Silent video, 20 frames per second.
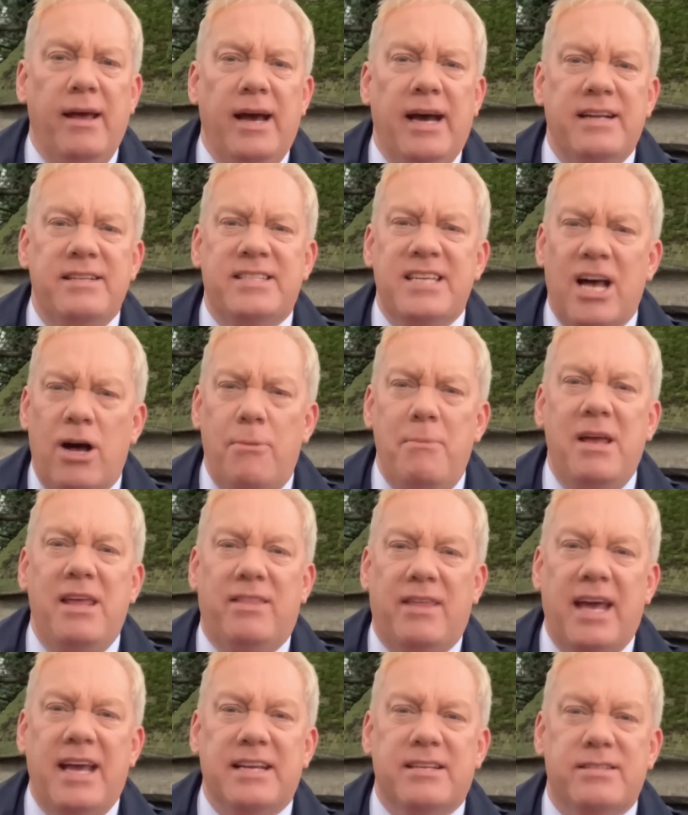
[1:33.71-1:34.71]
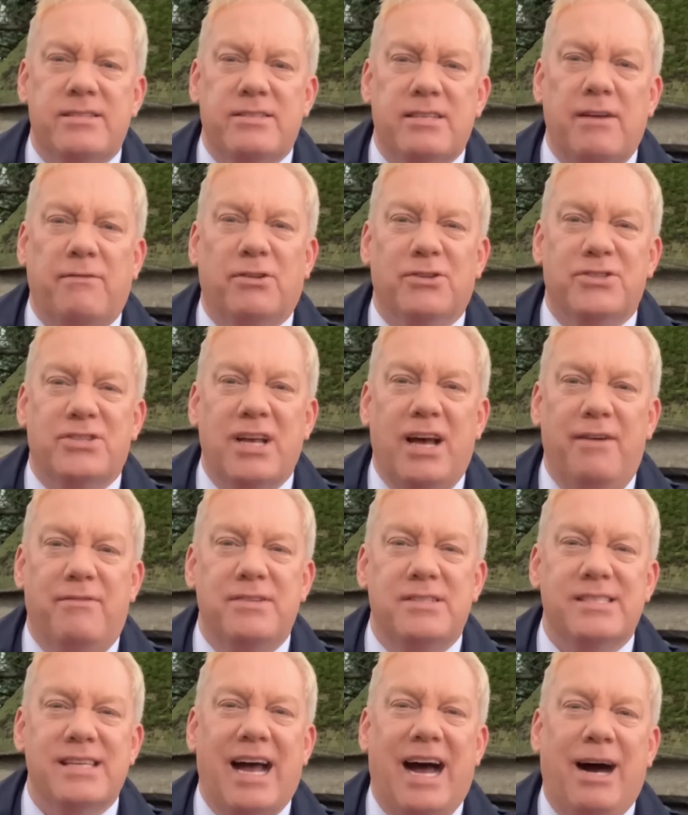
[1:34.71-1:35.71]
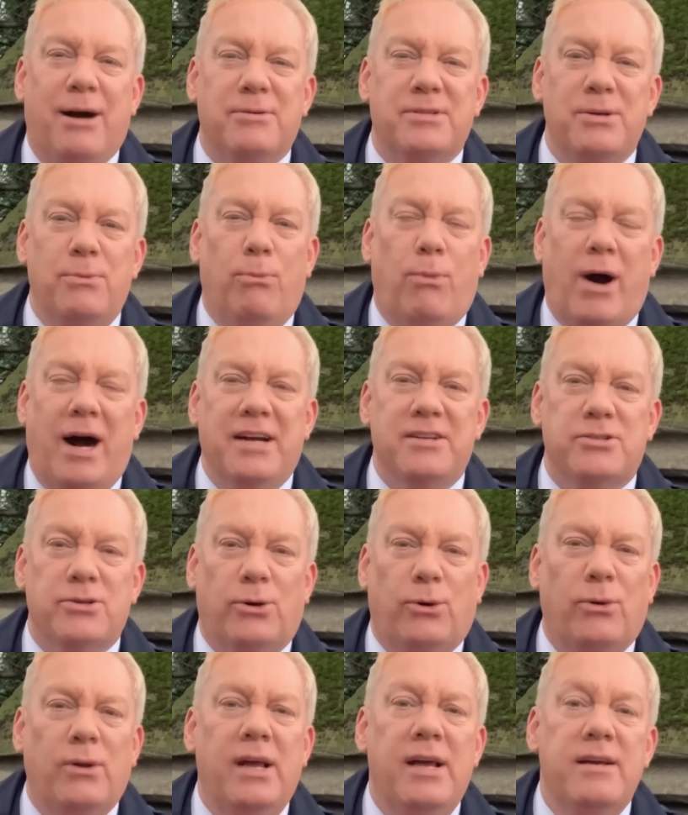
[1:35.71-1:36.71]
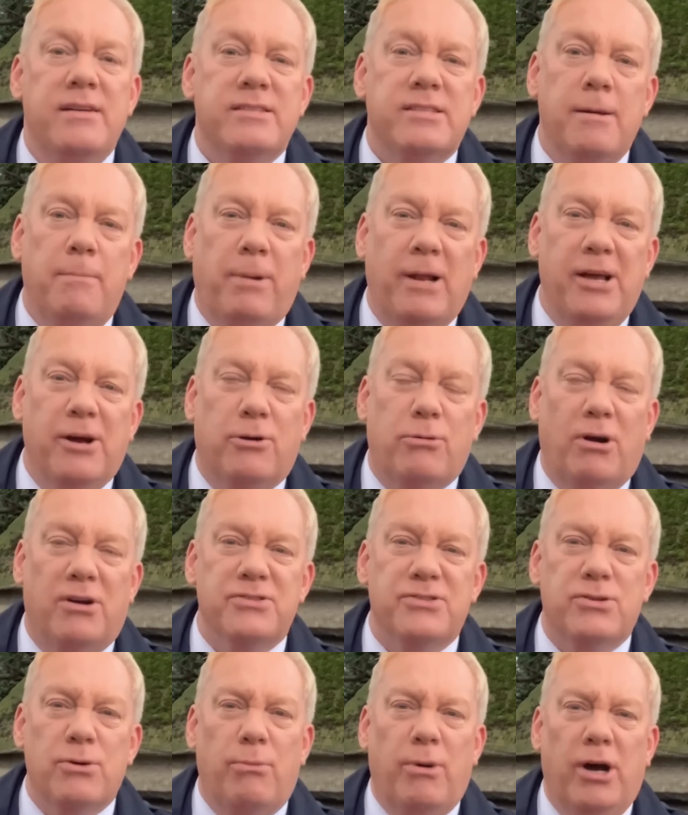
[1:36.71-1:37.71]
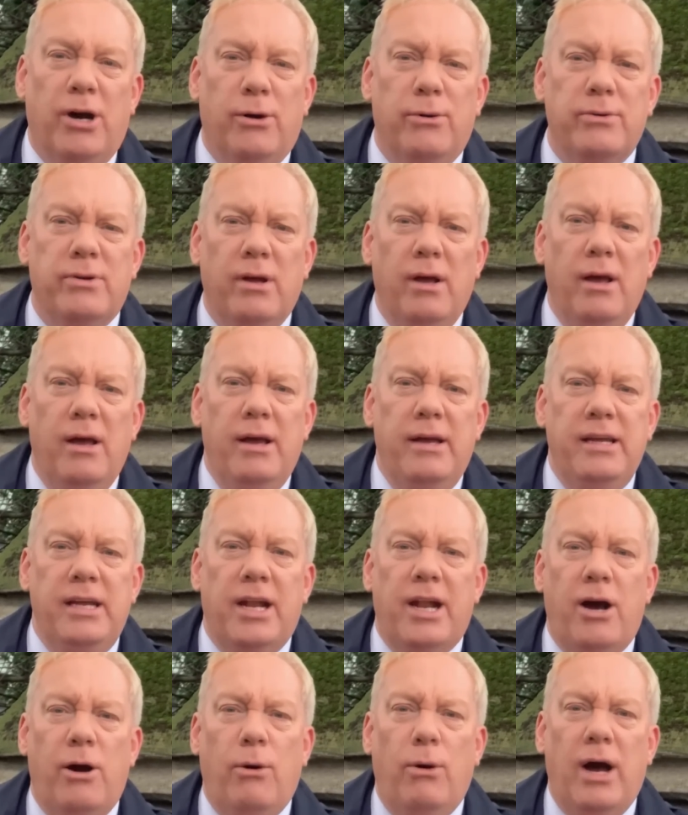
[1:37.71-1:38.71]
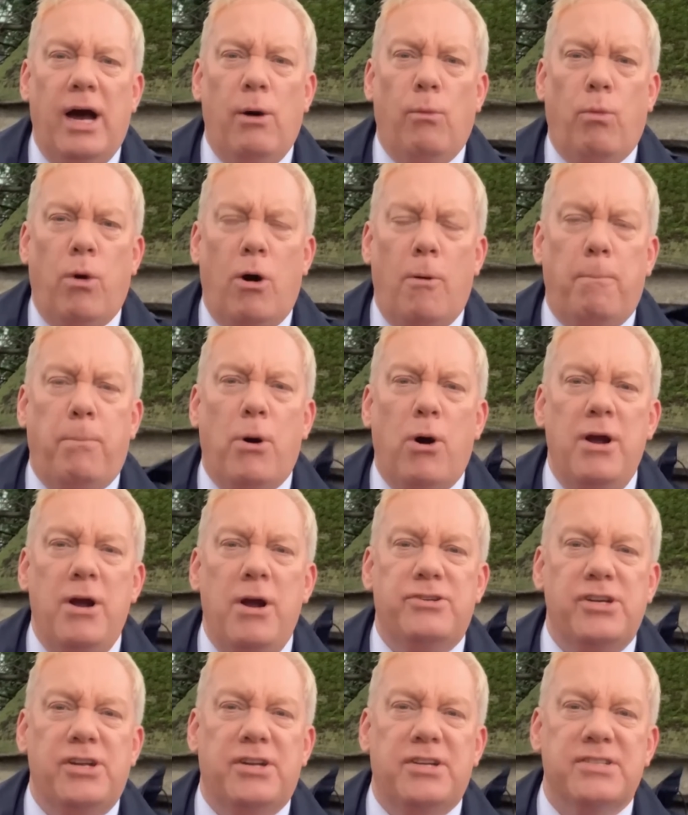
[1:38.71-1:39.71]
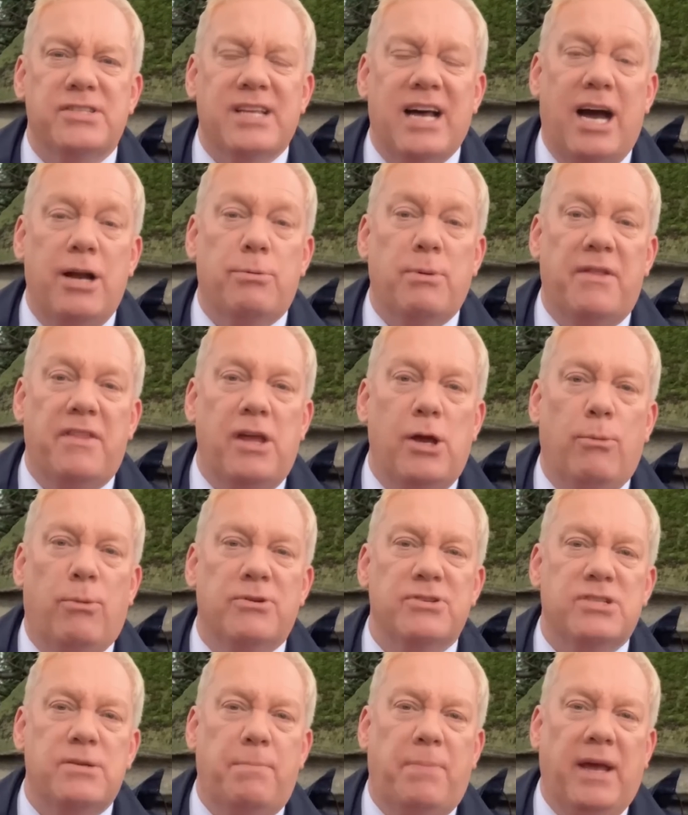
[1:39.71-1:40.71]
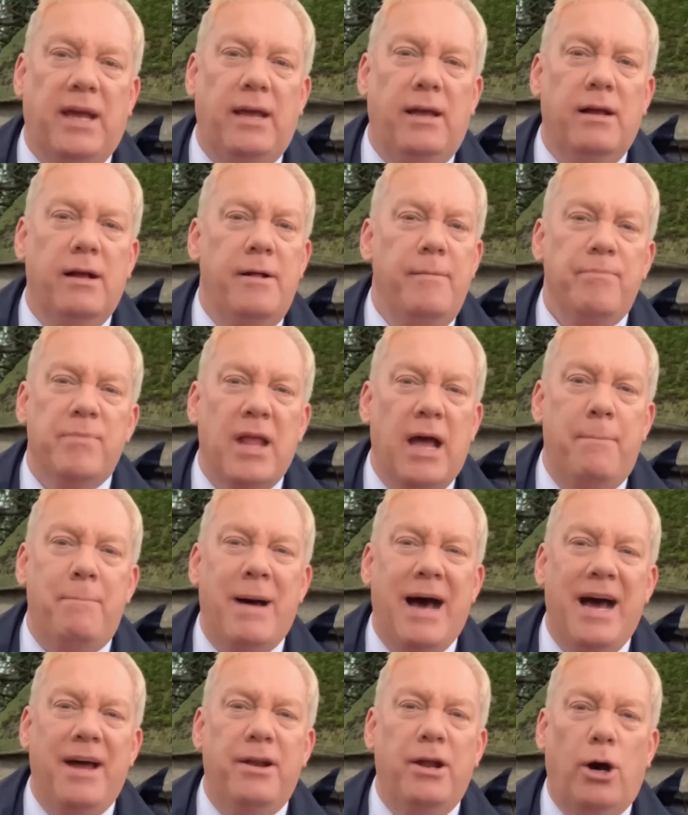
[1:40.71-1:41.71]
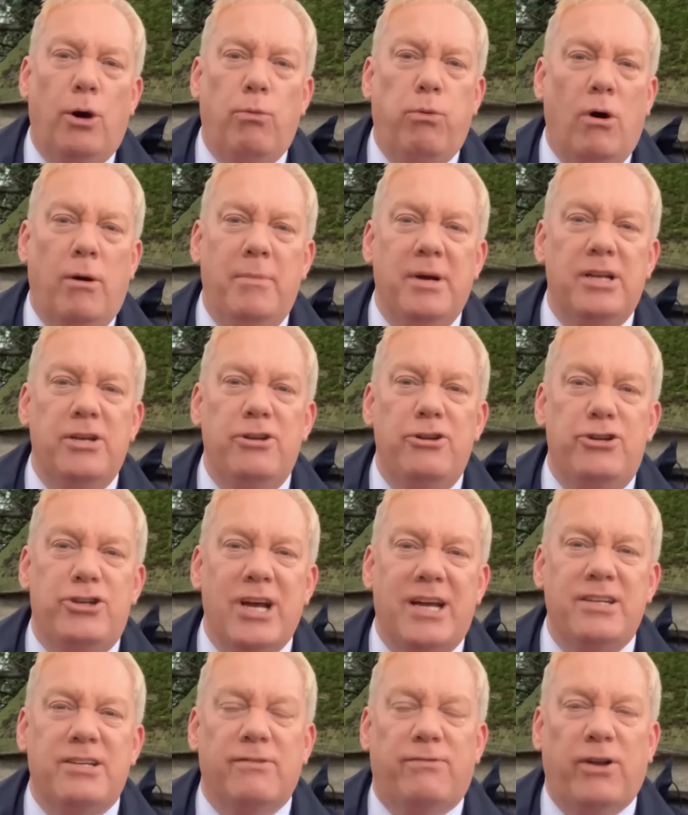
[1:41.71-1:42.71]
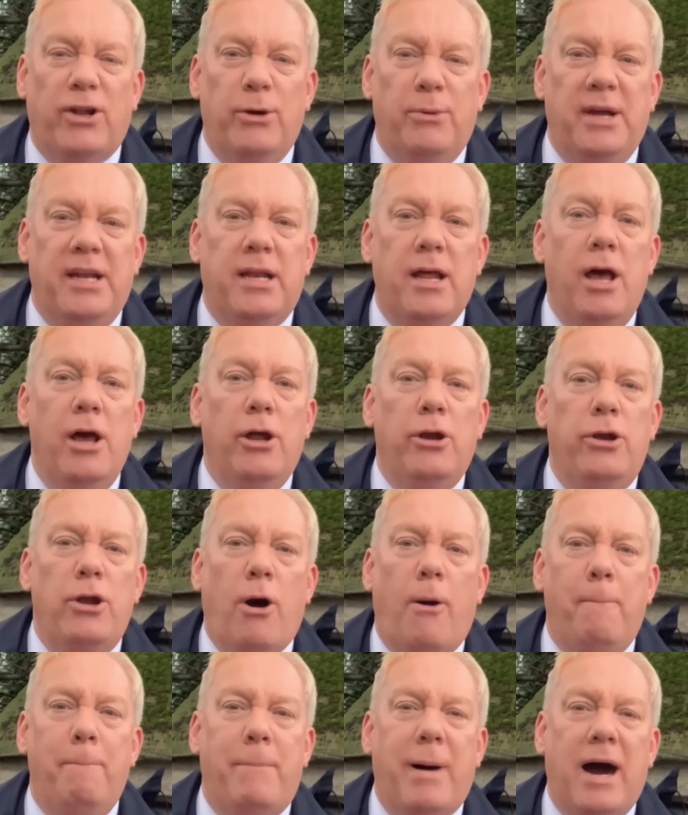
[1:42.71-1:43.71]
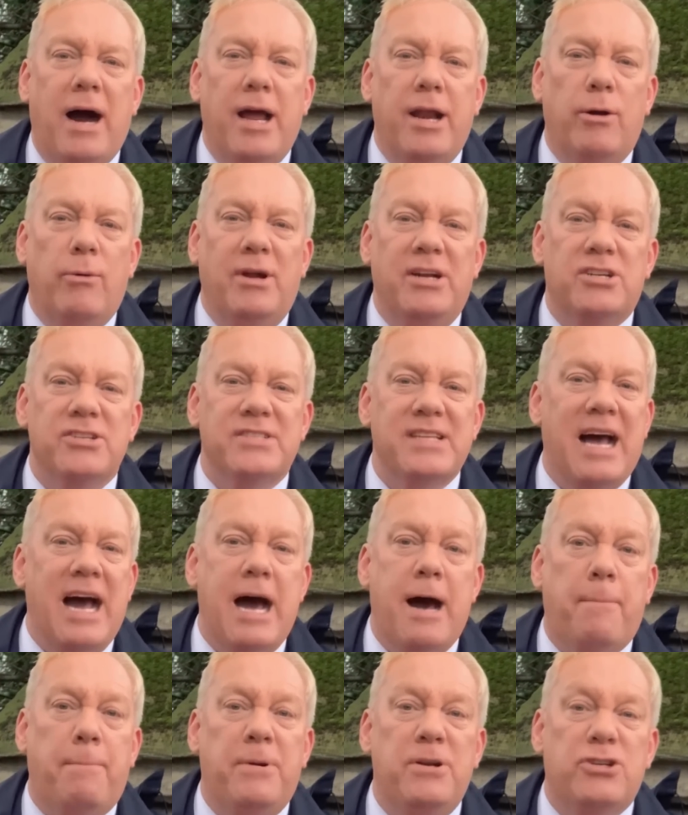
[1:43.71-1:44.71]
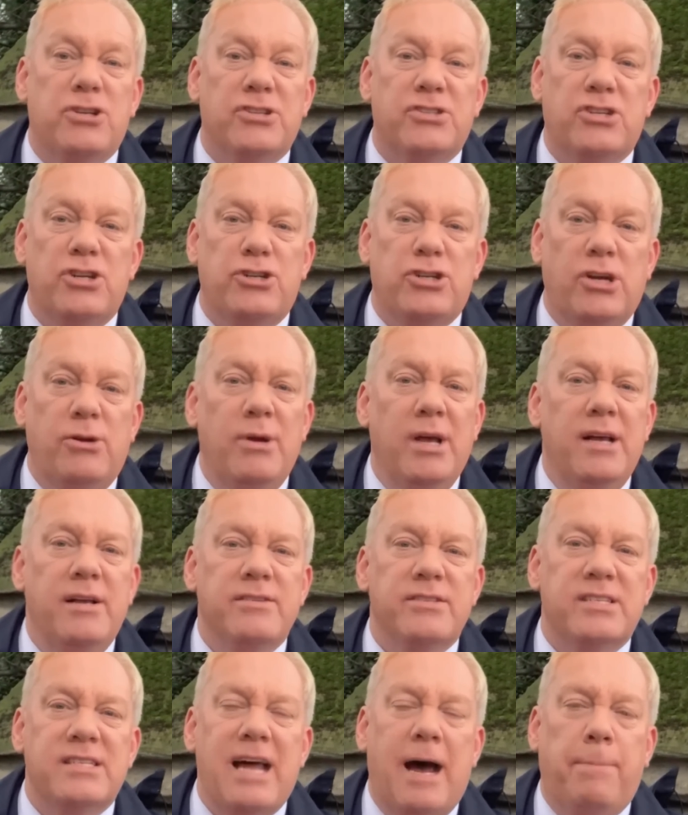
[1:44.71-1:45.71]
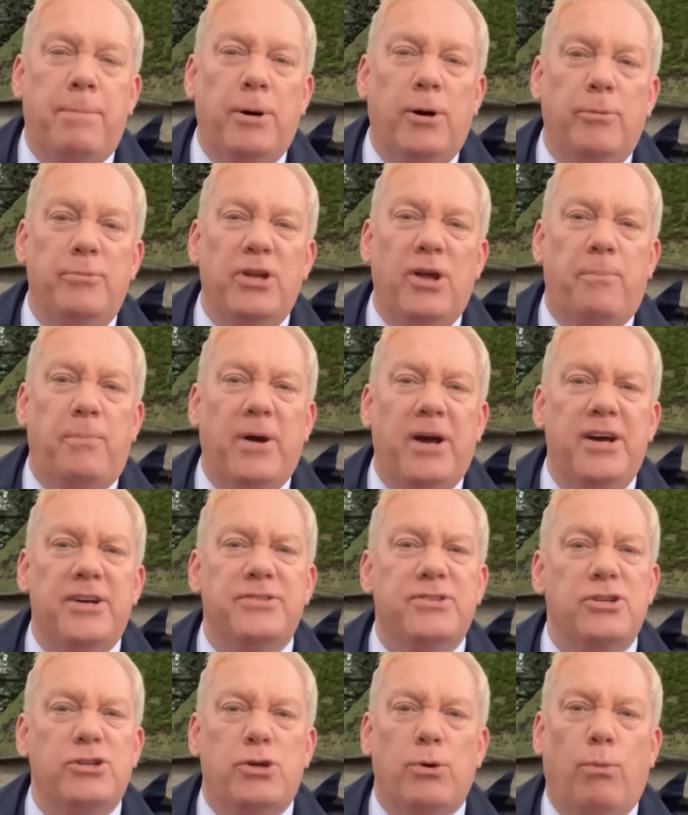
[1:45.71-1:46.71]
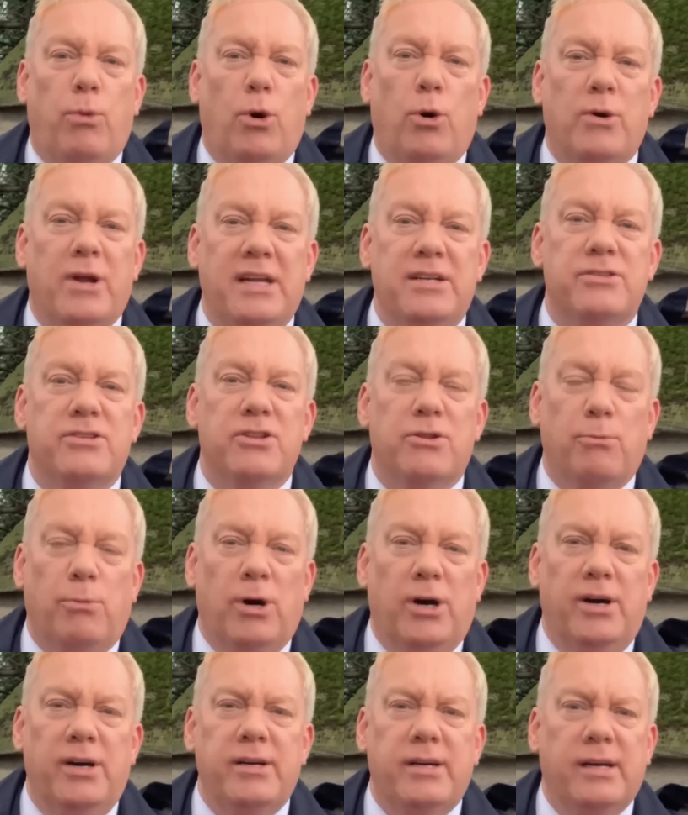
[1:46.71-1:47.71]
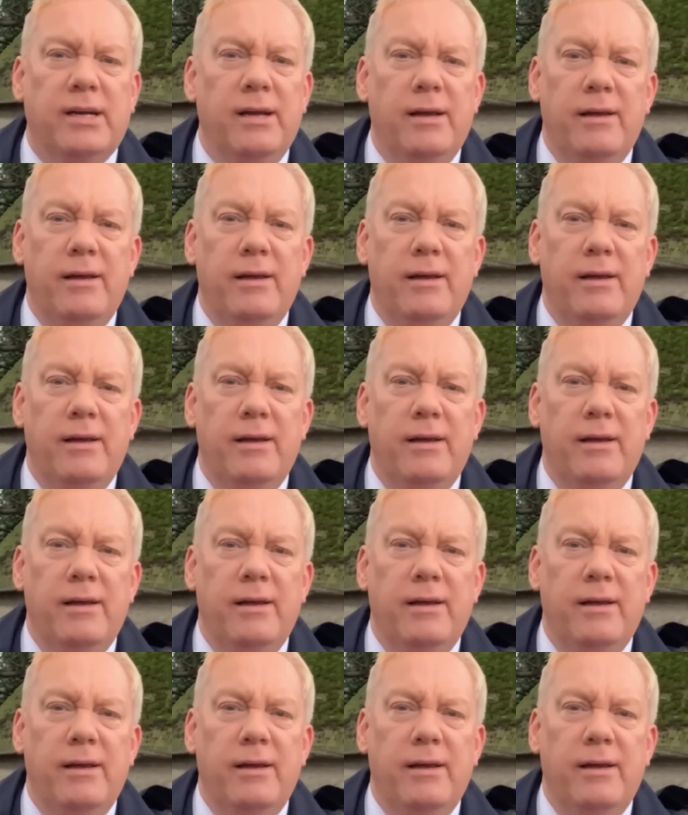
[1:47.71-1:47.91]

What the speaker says: And tell me this, civil servants out in Whitehall, simply across the road, you know, at what point do you decide whether you want to be a man, a woman, gender fluid, non-binary? Does that happen just as you snap up your purse as you walk into the work?